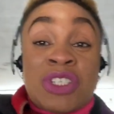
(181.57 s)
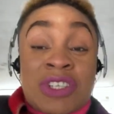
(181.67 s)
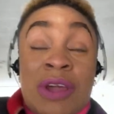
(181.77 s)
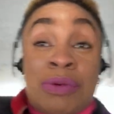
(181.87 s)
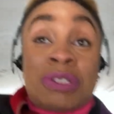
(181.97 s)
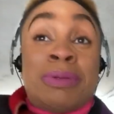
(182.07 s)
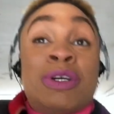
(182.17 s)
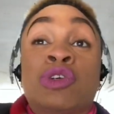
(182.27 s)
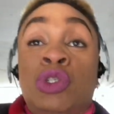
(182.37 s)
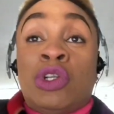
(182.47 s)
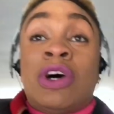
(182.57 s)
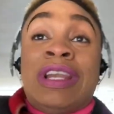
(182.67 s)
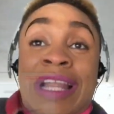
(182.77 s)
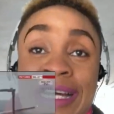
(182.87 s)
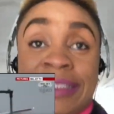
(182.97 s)
Airways plane could not
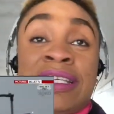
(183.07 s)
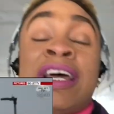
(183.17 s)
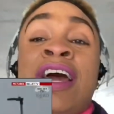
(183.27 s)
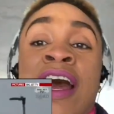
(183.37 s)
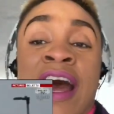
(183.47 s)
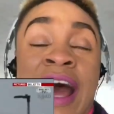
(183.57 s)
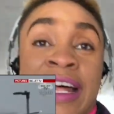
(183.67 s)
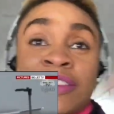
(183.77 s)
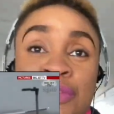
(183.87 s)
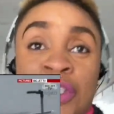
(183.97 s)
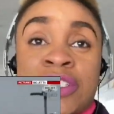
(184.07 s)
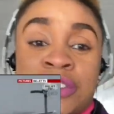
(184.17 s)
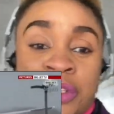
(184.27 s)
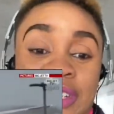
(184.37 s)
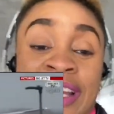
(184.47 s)
land at first
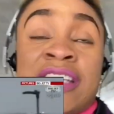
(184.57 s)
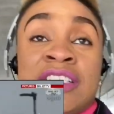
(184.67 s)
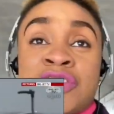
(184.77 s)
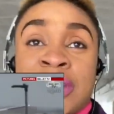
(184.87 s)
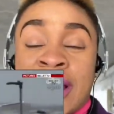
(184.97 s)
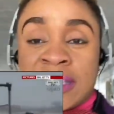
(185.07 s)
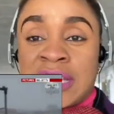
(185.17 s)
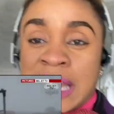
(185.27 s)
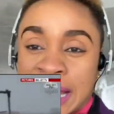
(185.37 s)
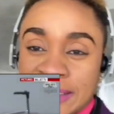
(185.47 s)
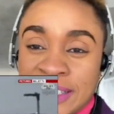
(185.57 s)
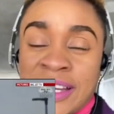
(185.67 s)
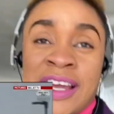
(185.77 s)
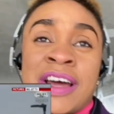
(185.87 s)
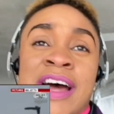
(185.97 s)
touch. Like, it literally had to land
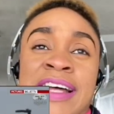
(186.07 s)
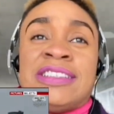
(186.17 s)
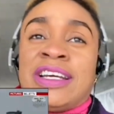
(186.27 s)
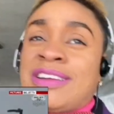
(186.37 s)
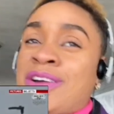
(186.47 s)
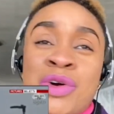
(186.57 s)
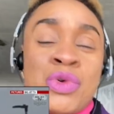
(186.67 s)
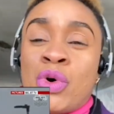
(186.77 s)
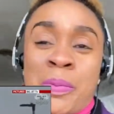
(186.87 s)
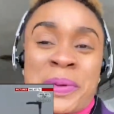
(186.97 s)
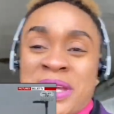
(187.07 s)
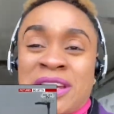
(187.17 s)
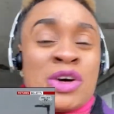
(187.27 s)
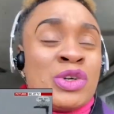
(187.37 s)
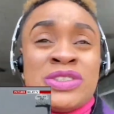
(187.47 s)
and then go up again
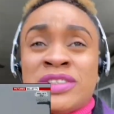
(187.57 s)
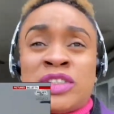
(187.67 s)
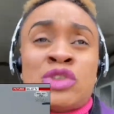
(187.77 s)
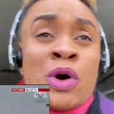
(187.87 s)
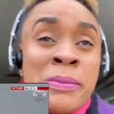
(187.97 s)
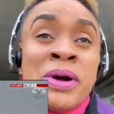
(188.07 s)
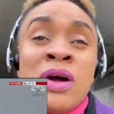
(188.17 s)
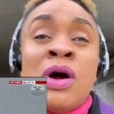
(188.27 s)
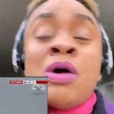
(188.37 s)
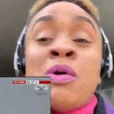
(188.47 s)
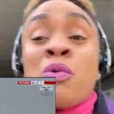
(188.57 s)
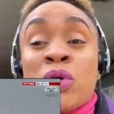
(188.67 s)
because the storm was